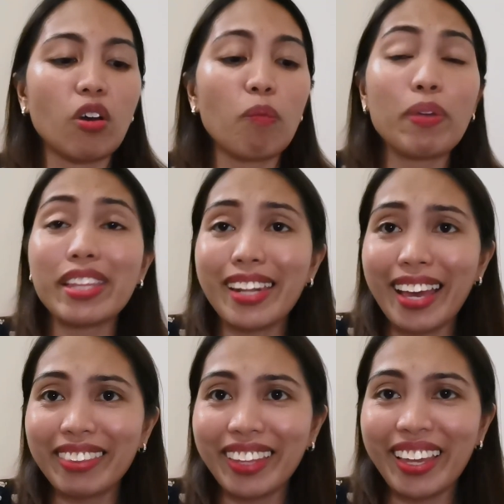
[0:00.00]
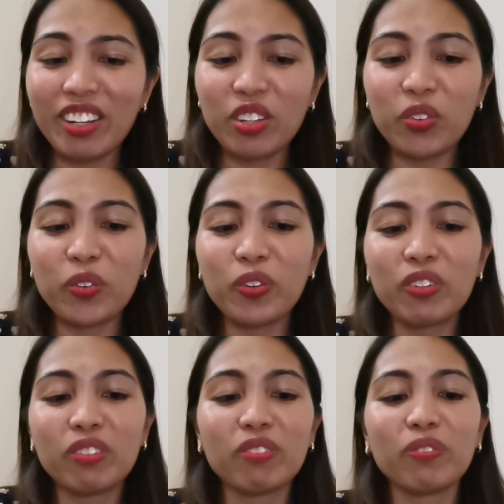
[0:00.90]
i-open na natin
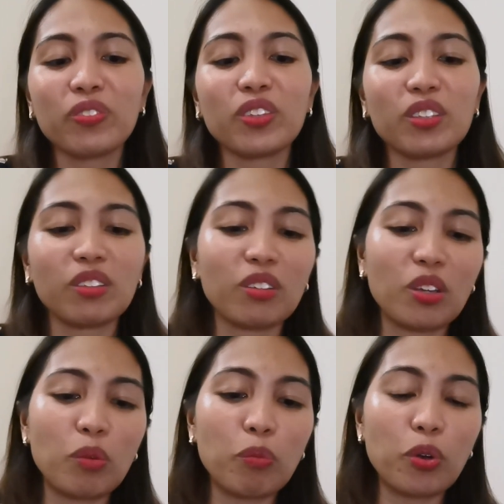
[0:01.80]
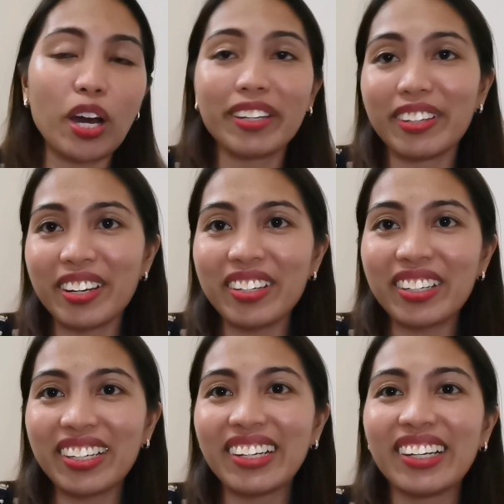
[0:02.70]
yung product.
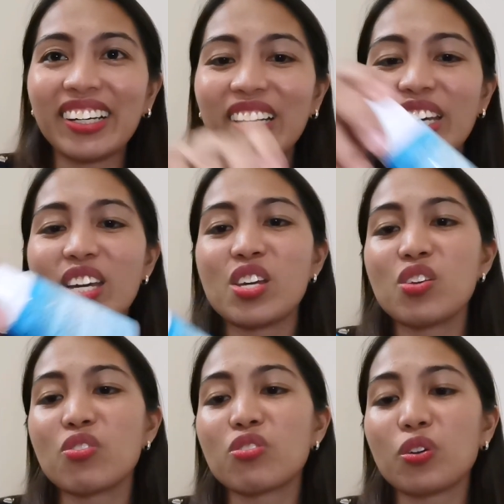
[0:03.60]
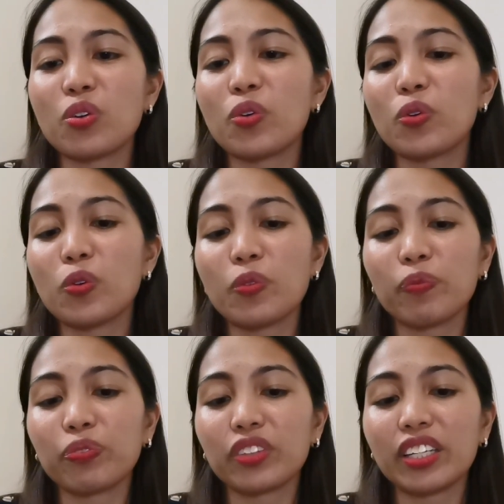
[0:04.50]
So,
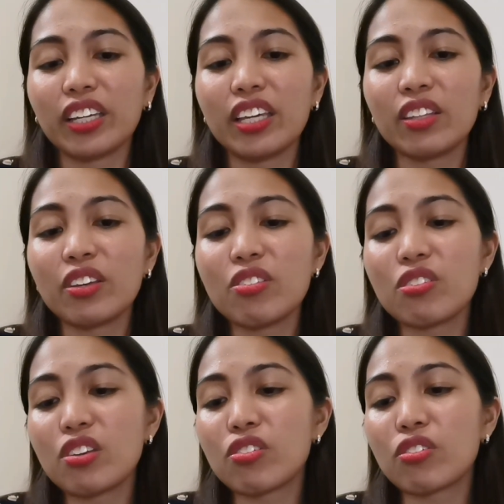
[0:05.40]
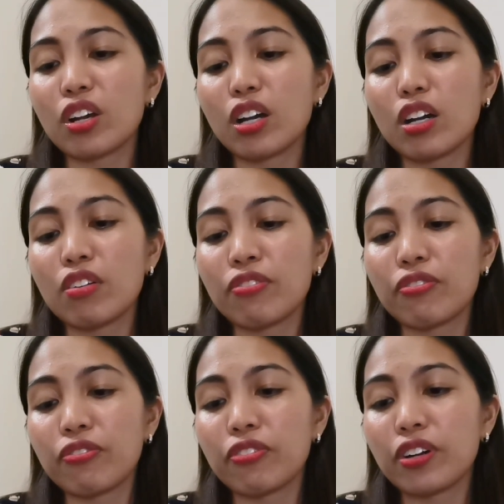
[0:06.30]
it consists of
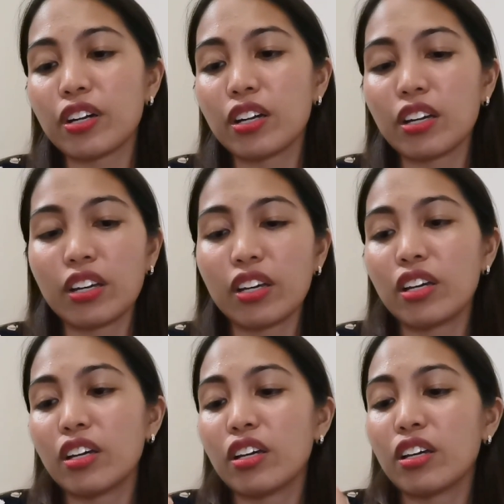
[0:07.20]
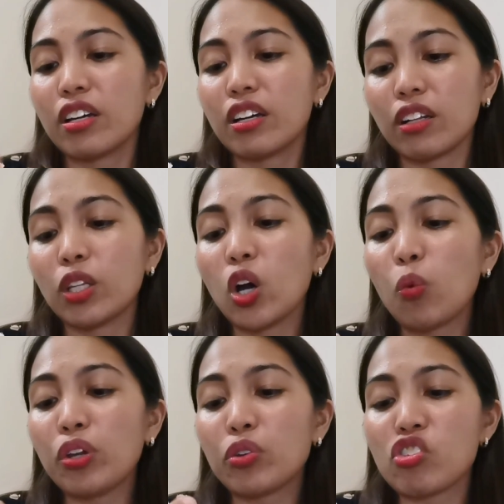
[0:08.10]
a
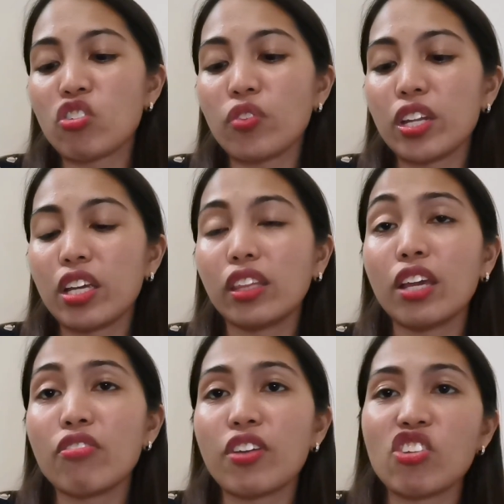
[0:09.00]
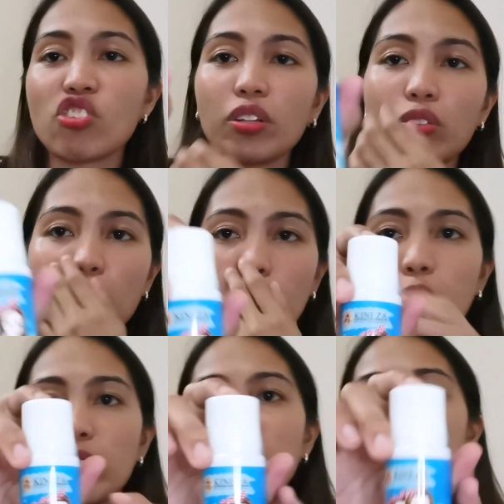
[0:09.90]
glowing rejuvenating facial
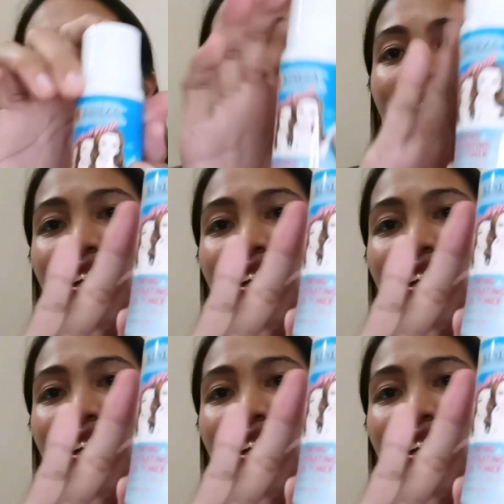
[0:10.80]
toner.